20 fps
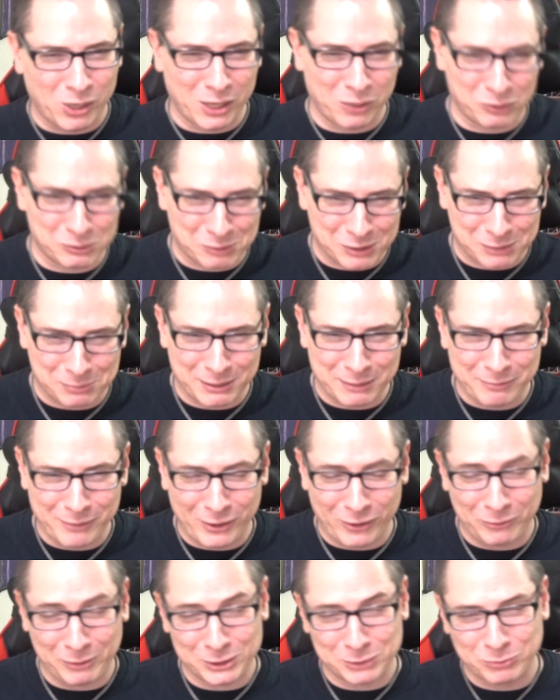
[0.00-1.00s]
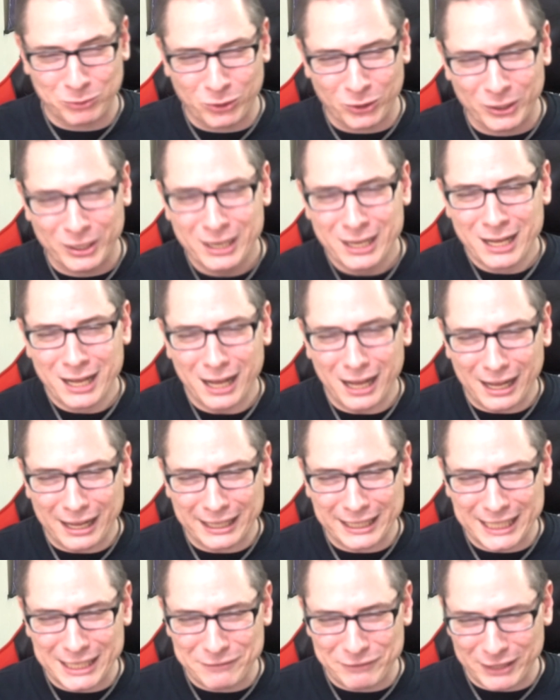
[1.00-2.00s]
It was supposed to be much more uh,
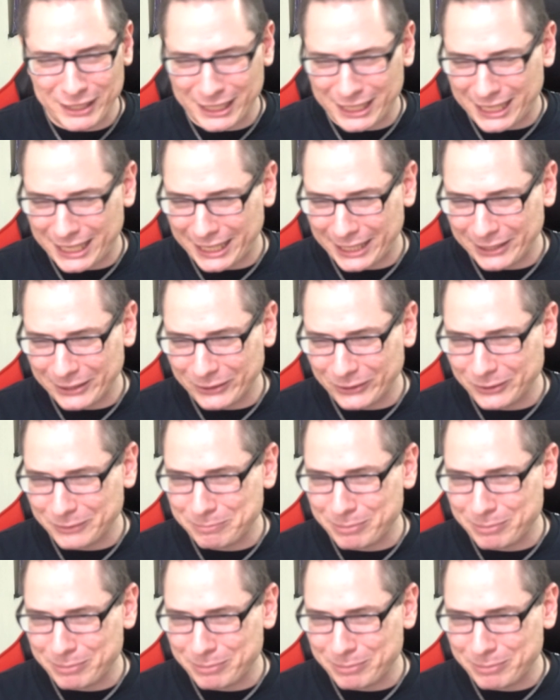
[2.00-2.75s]
even keeled,